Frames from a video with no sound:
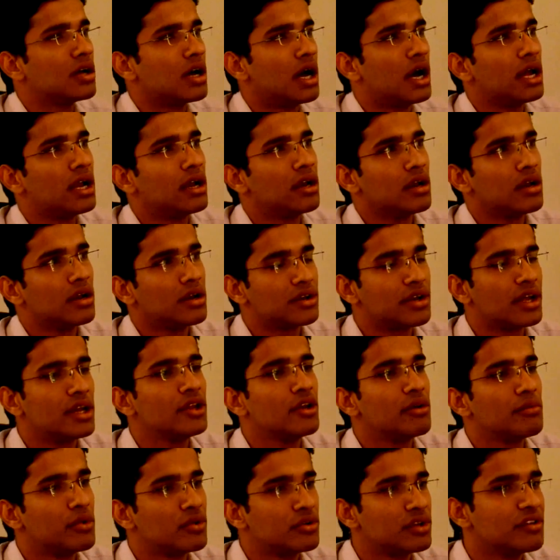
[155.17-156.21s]
I'll tell
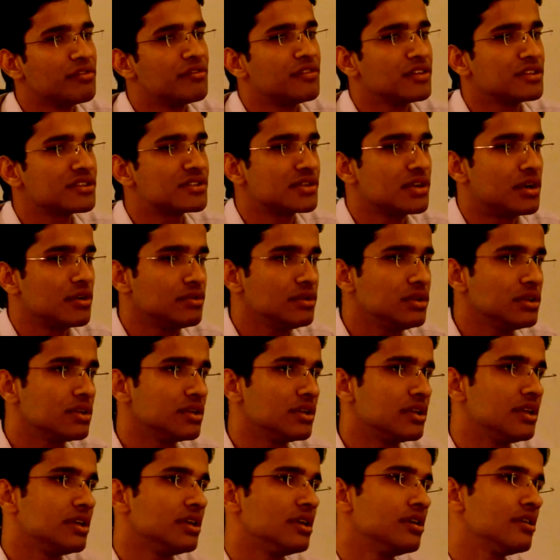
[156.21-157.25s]
you about the first round.
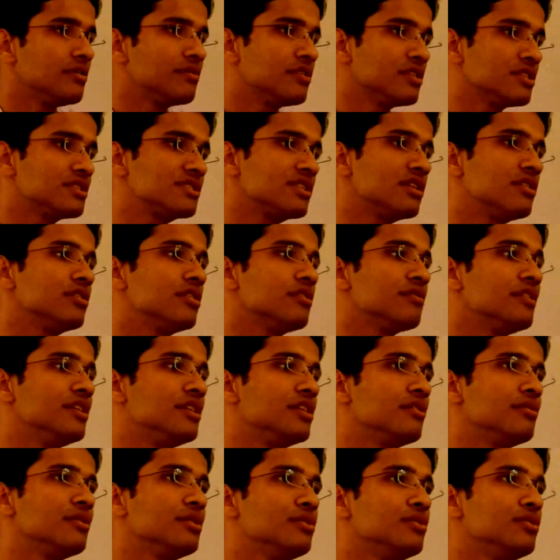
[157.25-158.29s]
The first round of
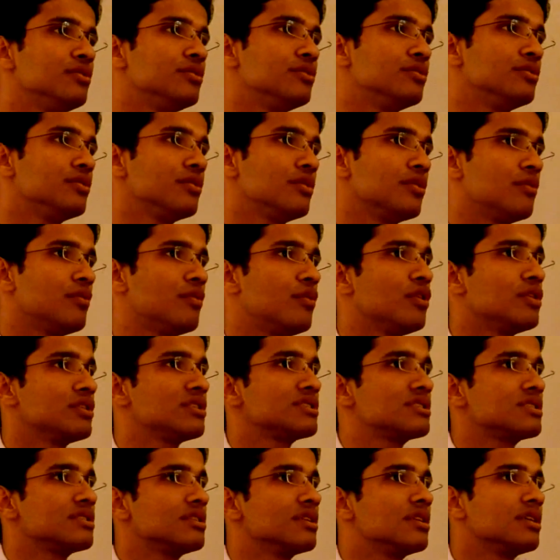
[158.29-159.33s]
interview
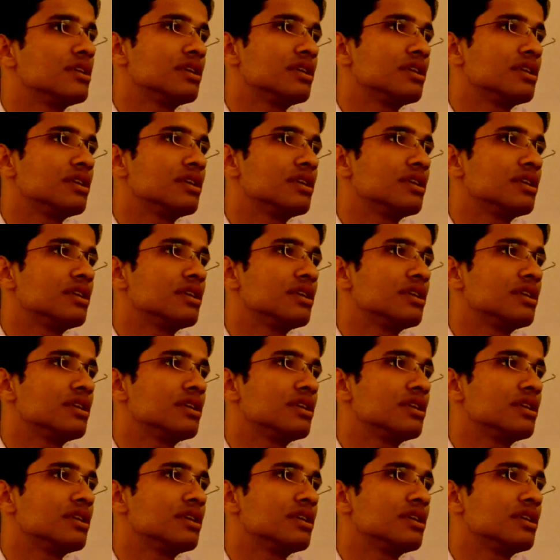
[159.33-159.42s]
was,